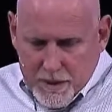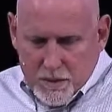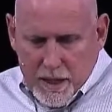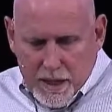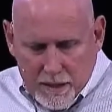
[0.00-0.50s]

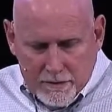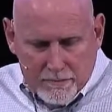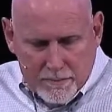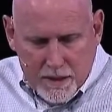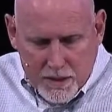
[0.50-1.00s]
Okay,
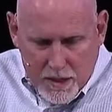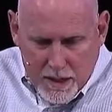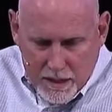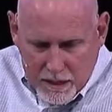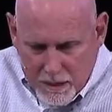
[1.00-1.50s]
I
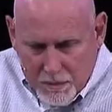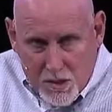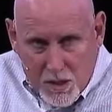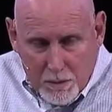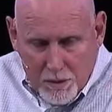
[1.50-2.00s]
said it. I'm going
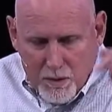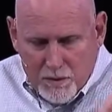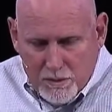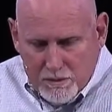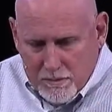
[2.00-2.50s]
to skip
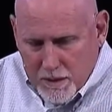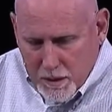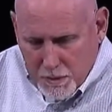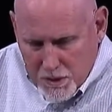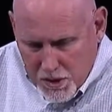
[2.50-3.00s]
over a
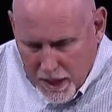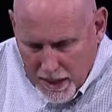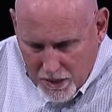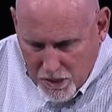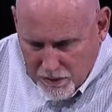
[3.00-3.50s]
couple of
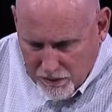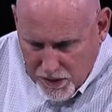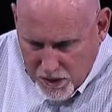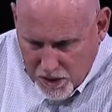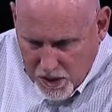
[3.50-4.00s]
slides to
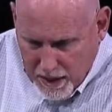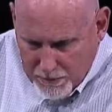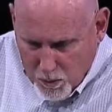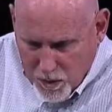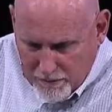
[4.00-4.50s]
Ephesians
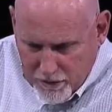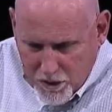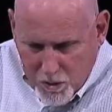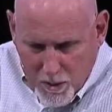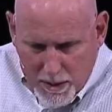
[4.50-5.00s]
chapter 1,
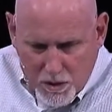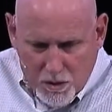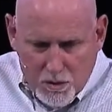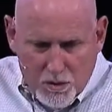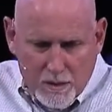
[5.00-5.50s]
verse
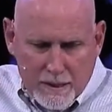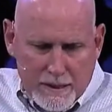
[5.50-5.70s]
22.